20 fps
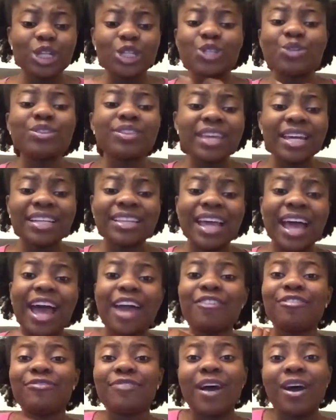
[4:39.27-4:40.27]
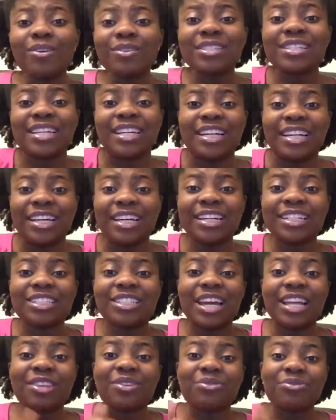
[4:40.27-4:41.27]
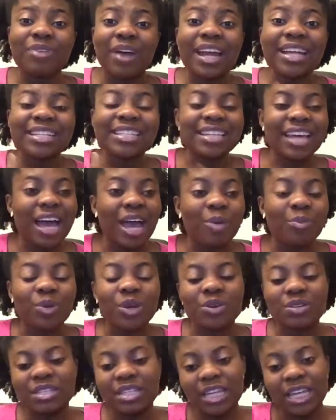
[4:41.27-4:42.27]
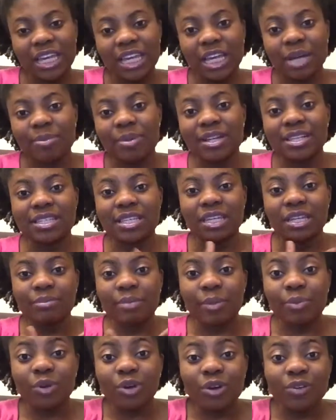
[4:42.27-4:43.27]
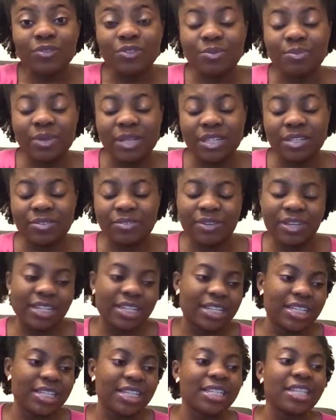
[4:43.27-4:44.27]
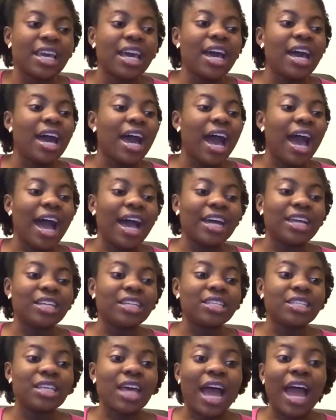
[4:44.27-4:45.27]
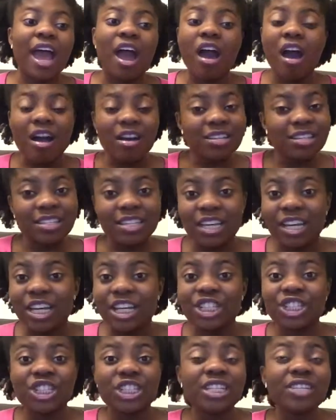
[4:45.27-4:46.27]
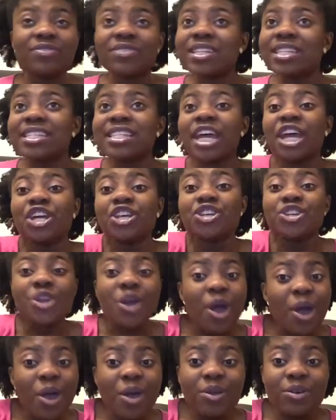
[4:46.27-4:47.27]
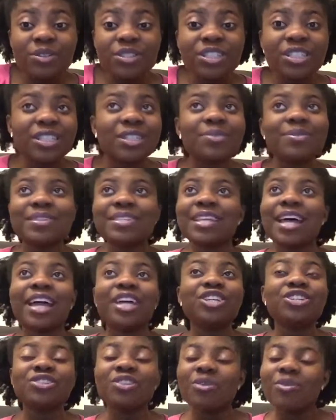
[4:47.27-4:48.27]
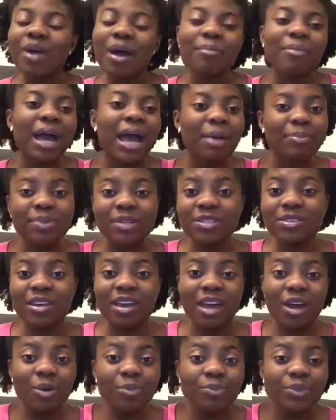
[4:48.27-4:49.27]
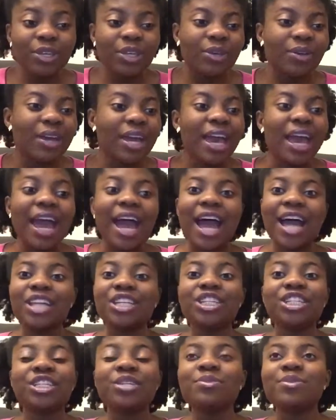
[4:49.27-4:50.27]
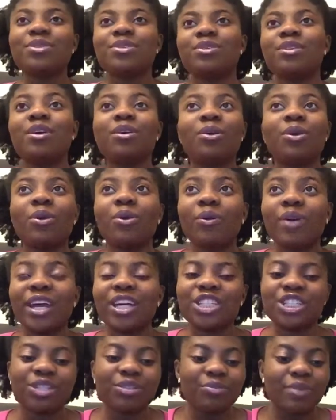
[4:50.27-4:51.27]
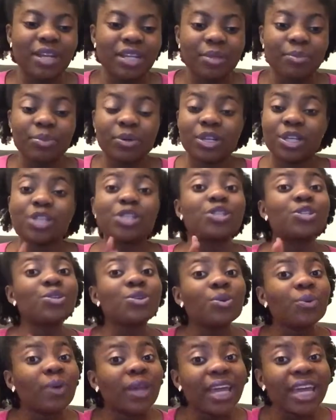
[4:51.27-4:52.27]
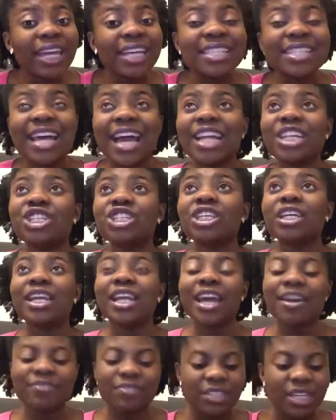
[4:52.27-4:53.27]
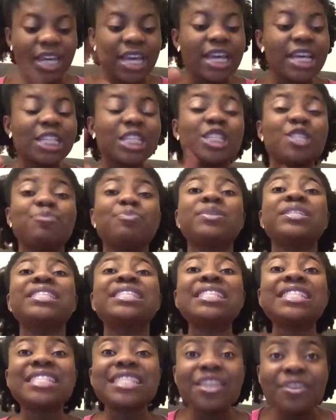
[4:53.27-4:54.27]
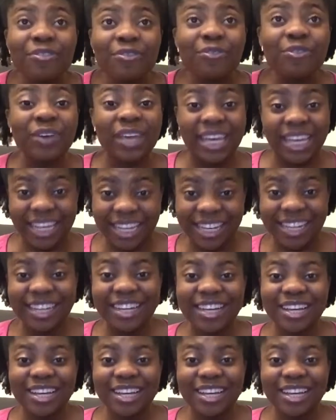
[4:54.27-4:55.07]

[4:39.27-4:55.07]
to think that I found her at the right time when I was thinking about sending my book off to beta readers, and I asked her, she didn't even say no. She was like, you know what, I'm happy to help you. And she was so quick. She read the book in 2 weeks and she left specific